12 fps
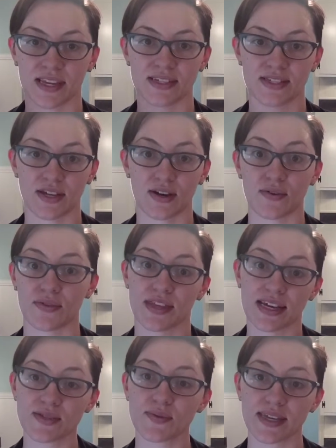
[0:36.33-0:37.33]
So
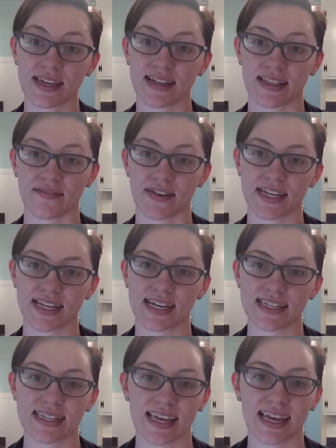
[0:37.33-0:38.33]
that's what Young Living
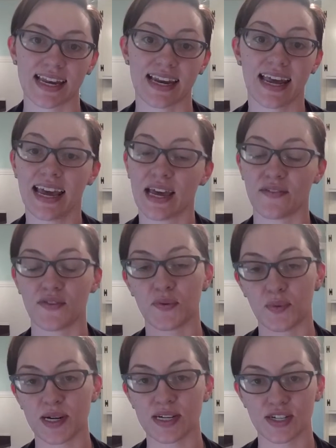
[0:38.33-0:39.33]
does, and if you
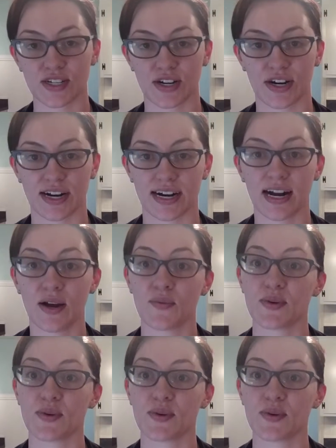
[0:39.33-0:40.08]
weren't sure,